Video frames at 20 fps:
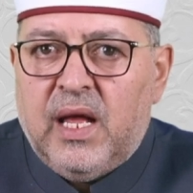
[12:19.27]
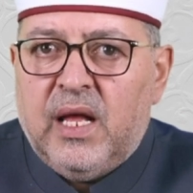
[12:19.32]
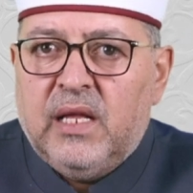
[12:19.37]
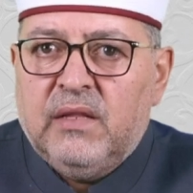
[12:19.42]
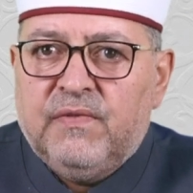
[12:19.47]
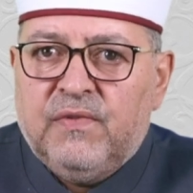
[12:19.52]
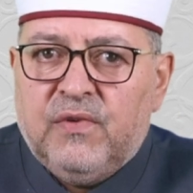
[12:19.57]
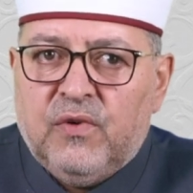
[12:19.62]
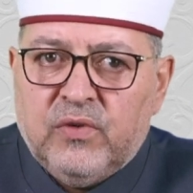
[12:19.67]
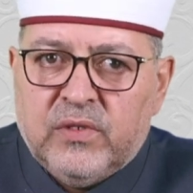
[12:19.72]

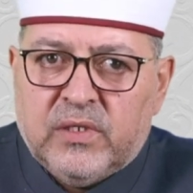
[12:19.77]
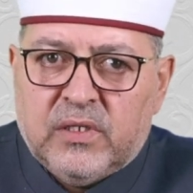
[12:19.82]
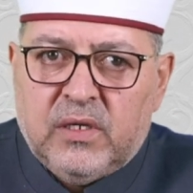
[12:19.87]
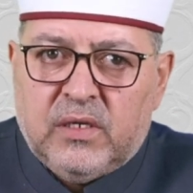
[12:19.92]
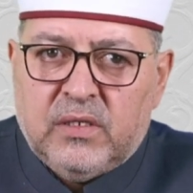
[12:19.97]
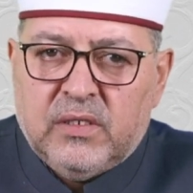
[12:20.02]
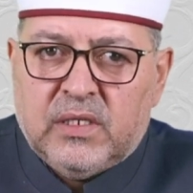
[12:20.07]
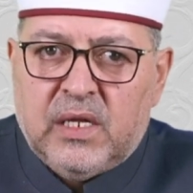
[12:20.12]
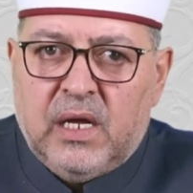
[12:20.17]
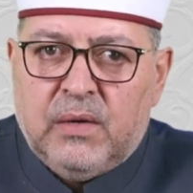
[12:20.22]
and
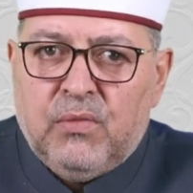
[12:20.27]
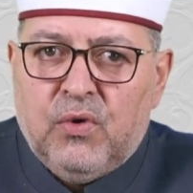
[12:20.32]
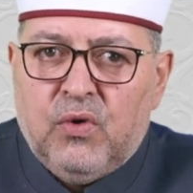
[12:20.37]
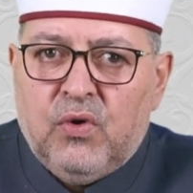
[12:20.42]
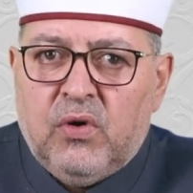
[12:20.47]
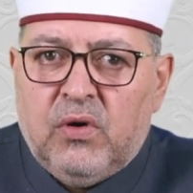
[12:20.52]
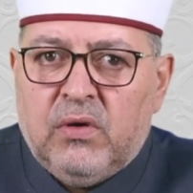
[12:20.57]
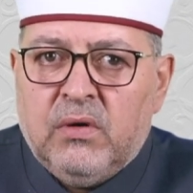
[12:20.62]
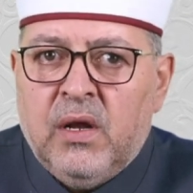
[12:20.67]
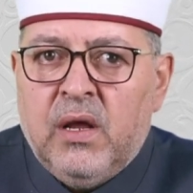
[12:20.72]
fosters a
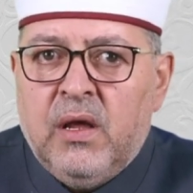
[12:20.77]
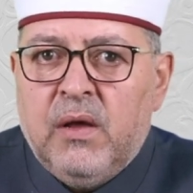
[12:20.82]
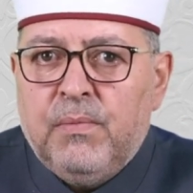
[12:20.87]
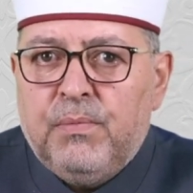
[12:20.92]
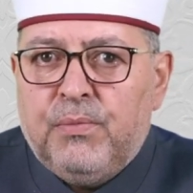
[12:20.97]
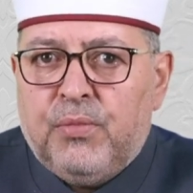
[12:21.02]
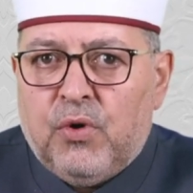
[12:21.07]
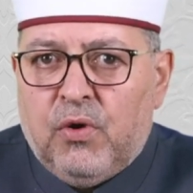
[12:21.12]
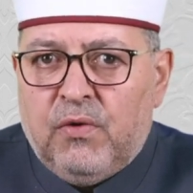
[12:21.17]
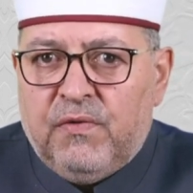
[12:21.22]
more
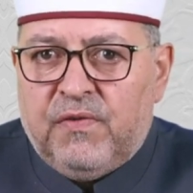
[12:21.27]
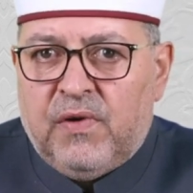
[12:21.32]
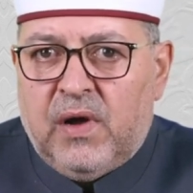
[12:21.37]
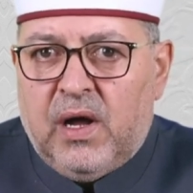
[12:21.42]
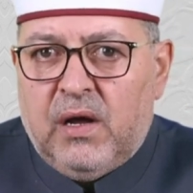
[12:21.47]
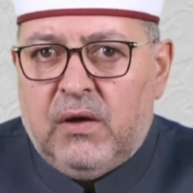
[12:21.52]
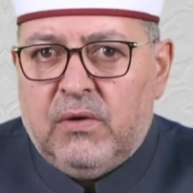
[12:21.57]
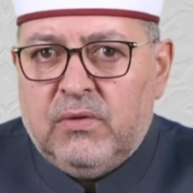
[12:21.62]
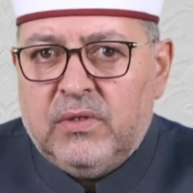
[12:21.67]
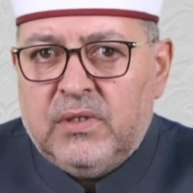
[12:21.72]

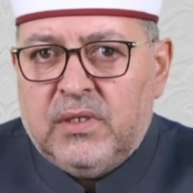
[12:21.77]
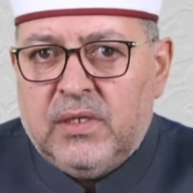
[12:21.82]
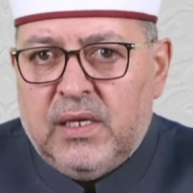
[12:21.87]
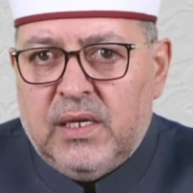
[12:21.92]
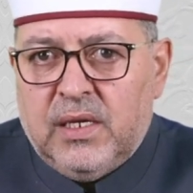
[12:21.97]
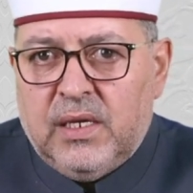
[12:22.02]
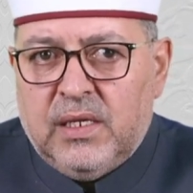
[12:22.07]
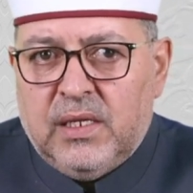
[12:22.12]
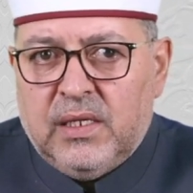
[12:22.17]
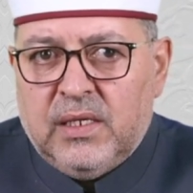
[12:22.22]
profound
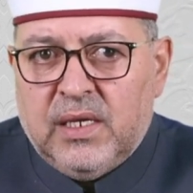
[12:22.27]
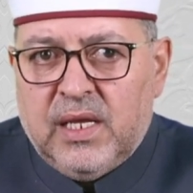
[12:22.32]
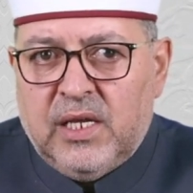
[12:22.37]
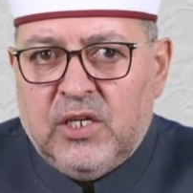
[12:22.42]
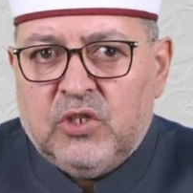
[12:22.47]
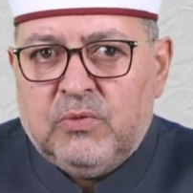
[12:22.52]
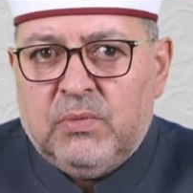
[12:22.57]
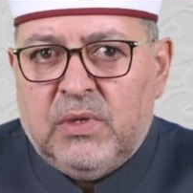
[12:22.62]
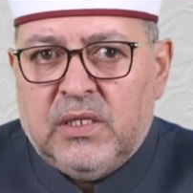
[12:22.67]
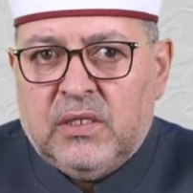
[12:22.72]

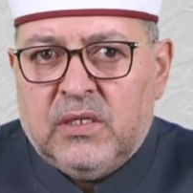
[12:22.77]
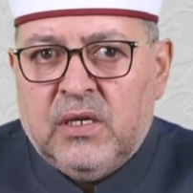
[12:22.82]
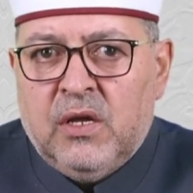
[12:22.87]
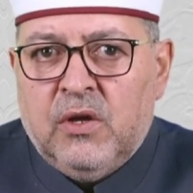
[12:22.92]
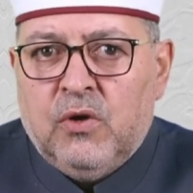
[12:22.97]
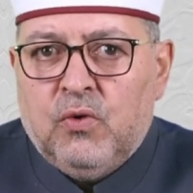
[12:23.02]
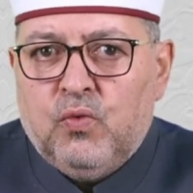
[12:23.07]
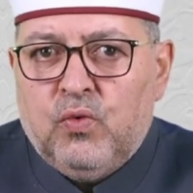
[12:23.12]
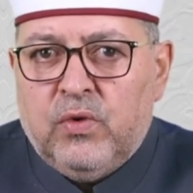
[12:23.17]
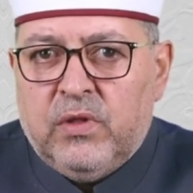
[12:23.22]
engagement
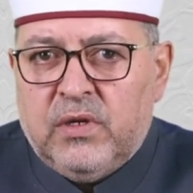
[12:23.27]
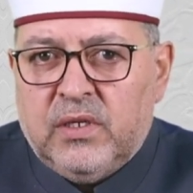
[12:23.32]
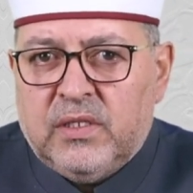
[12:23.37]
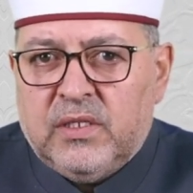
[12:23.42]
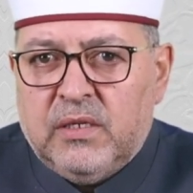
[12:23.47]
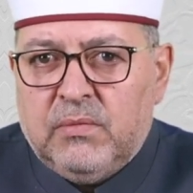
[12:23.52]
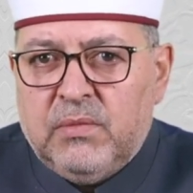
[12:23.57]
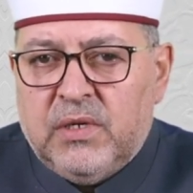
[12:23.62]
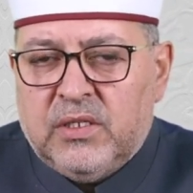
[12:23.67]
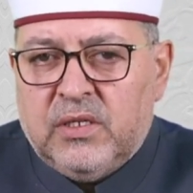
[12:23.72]
with
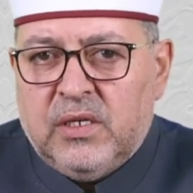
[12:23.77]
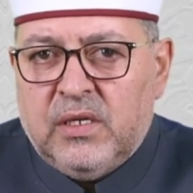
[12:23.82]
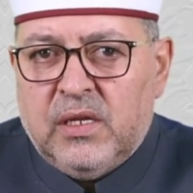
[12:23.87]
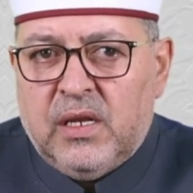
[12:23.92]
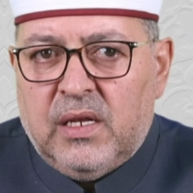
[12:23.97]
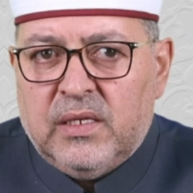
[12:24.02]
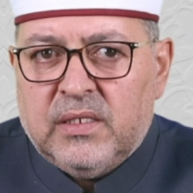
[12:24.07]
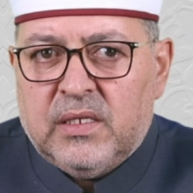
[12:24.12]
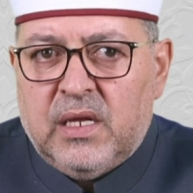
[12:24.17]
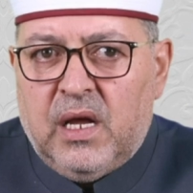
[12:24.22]
written
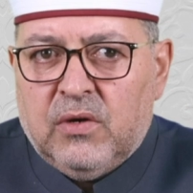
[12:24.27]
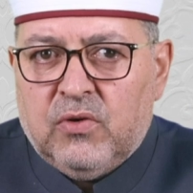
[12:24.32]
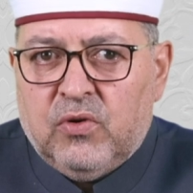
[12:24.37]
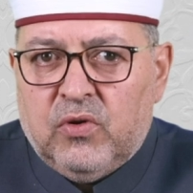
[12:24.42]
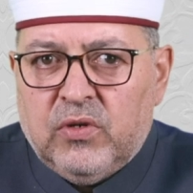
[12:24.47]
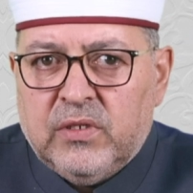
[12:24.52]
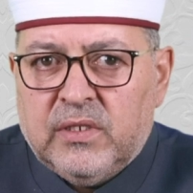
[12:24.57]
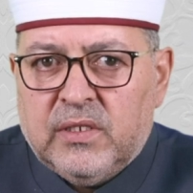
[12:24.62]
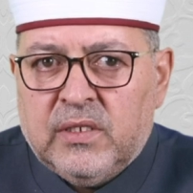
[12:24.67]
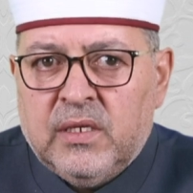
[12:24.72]
materials
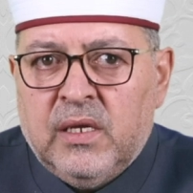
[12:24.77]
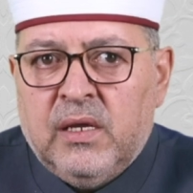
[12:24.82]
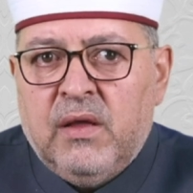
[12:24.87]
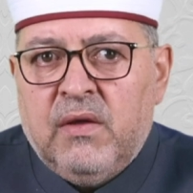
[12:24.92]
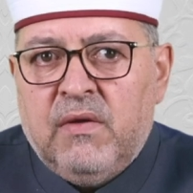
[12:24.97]
across